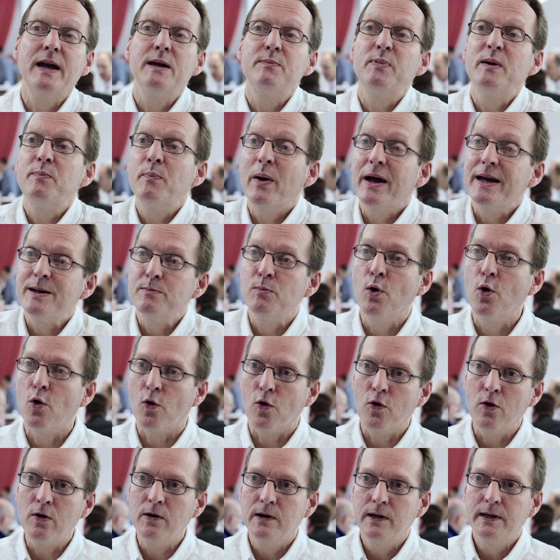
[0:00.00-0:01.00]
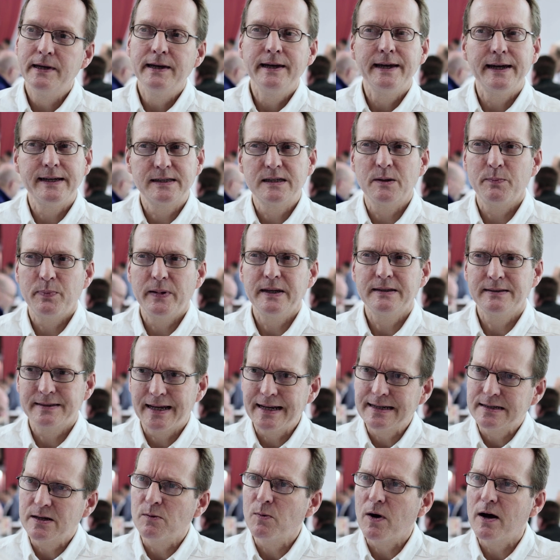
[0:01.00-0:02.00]
maybe pay more, a, it
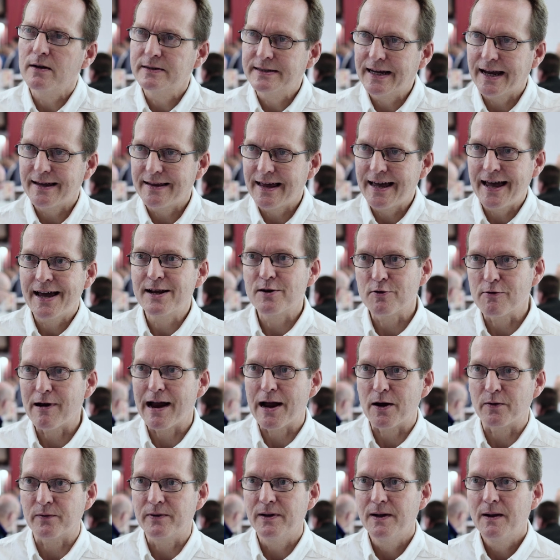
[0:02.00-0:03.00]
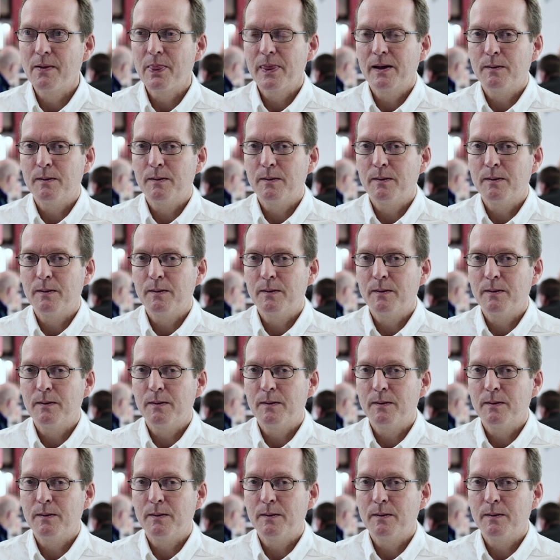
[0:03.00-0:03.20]
takes a while to get their head around.